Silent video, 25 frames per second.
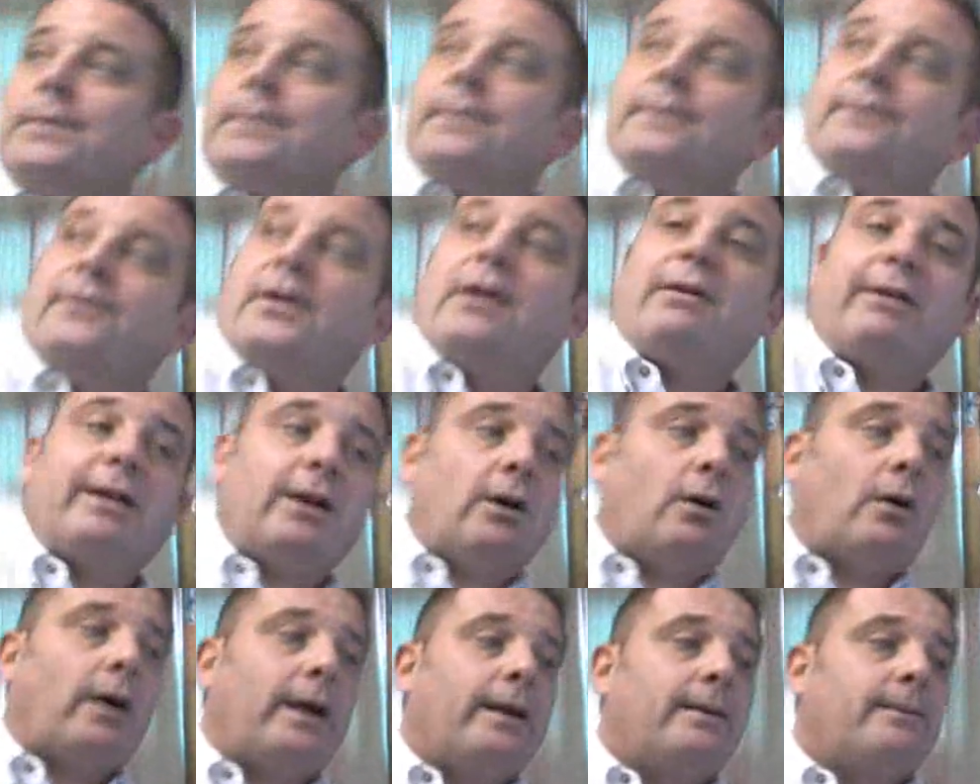Very
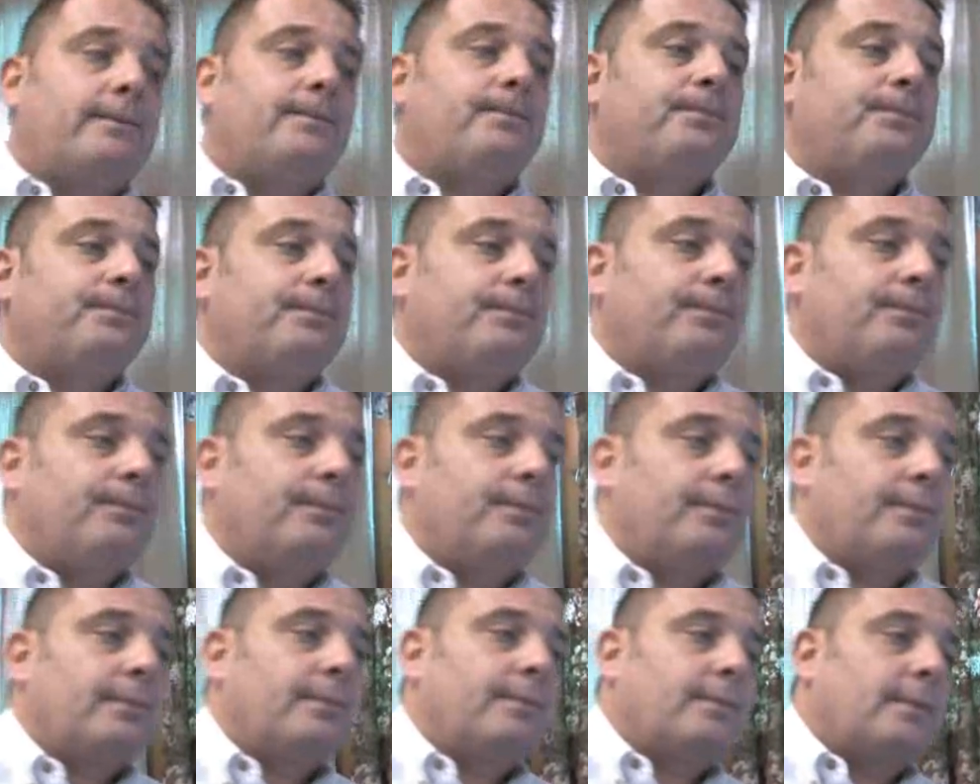high.
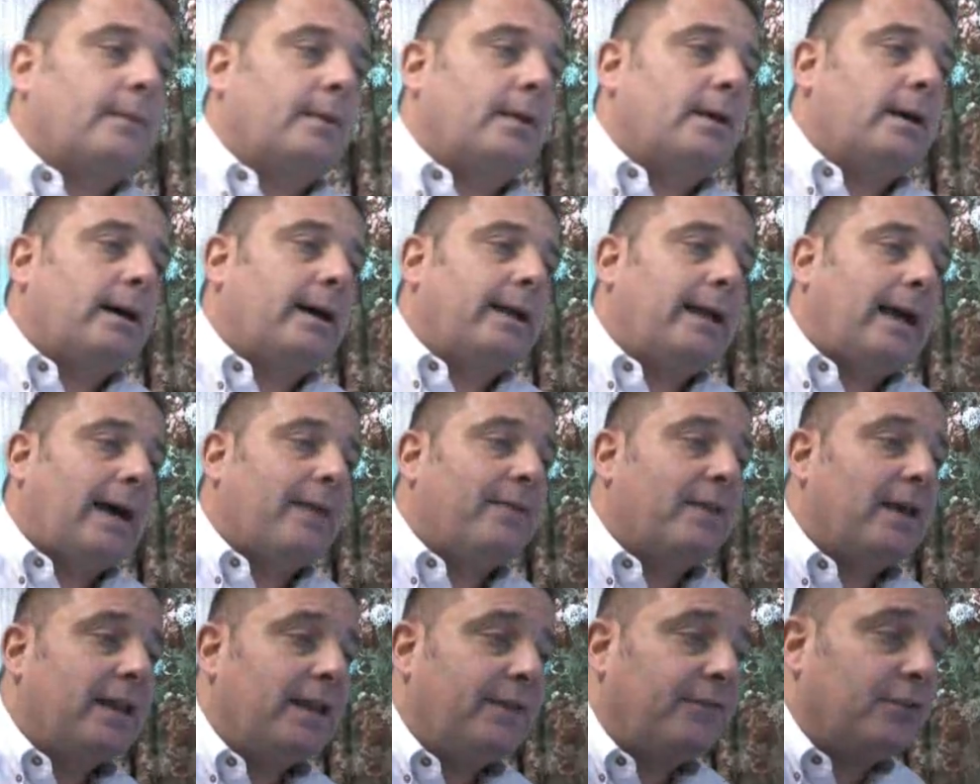Okay,
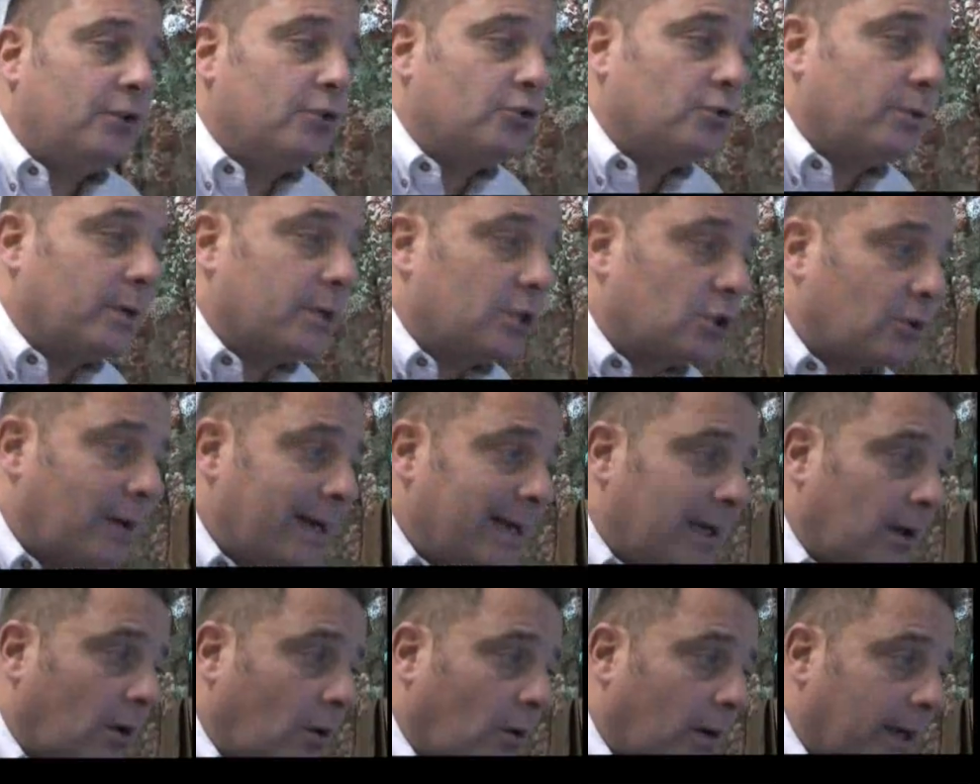and then if you drew a
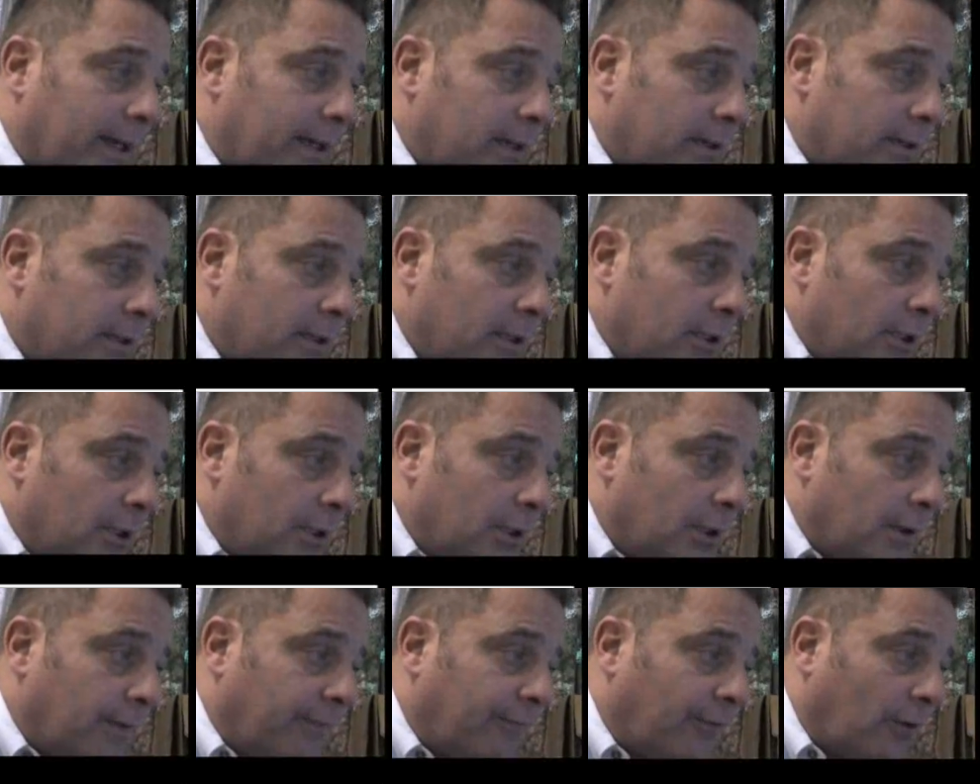trend line,
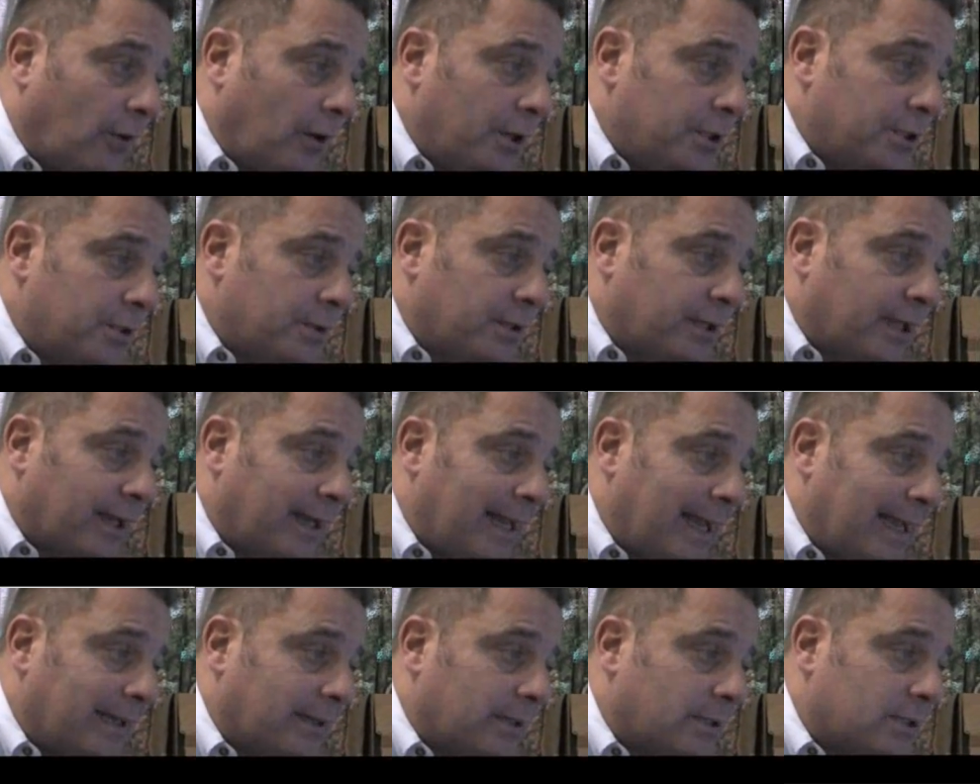you'd find you'd
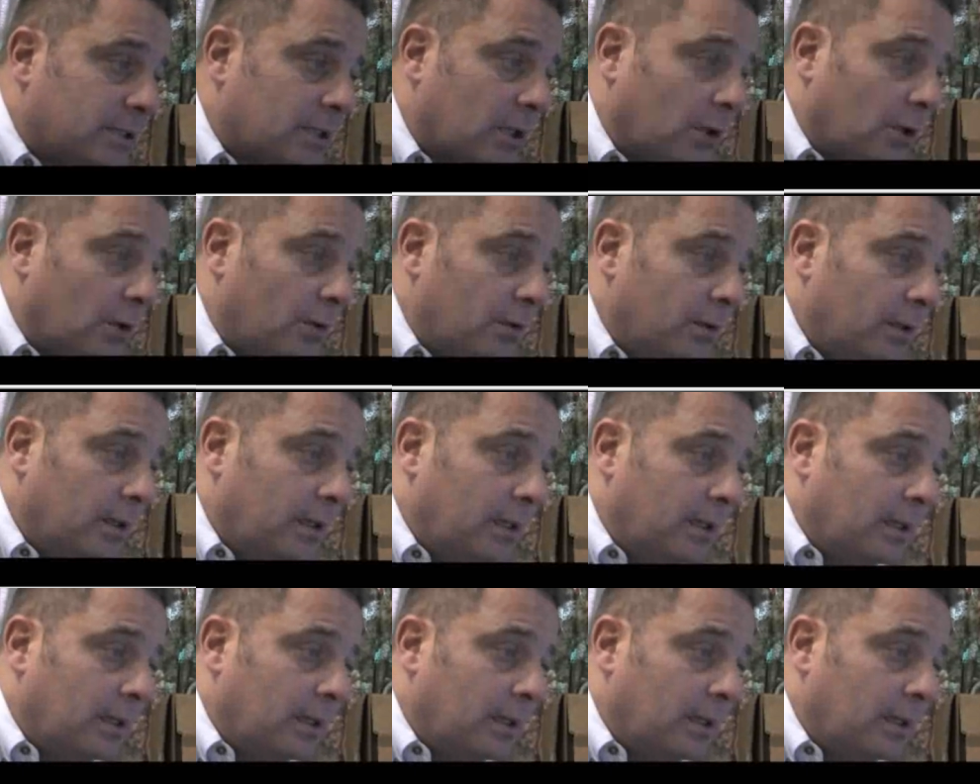connect the two,